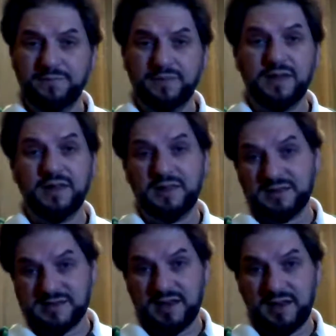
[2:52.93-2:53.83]
in the
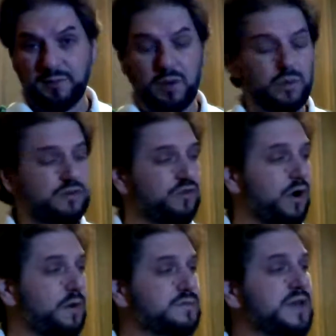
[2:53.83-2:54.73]
ascending mode with
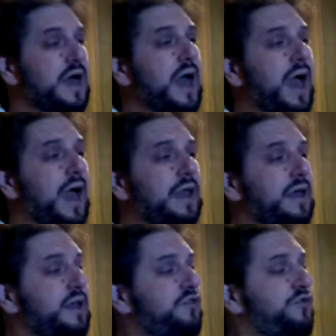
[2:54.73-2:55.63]
sharps, and
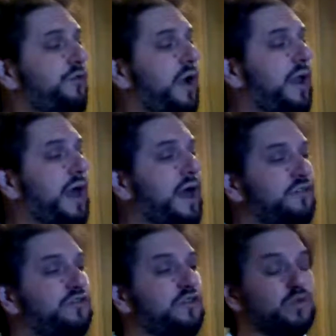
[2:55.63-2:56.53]
each fret
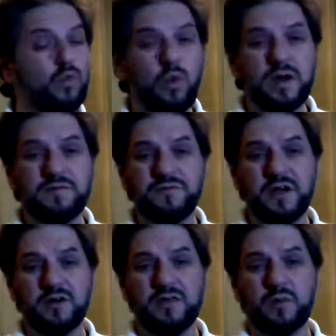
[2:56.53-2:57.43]
has just 1
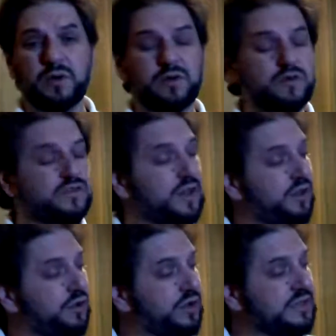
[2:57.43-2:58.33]
finger that we're using,
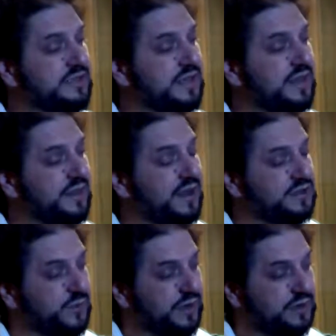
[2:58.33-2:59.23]
and you're going to see that
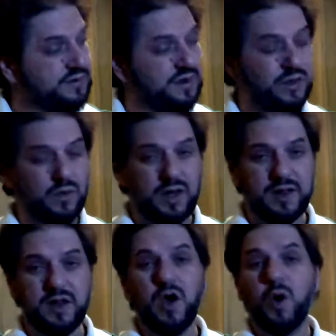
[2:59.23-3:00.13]
as we continue
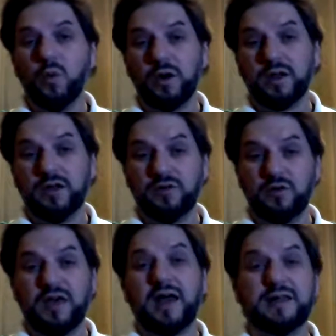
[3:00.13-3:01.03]
on, we're going to do that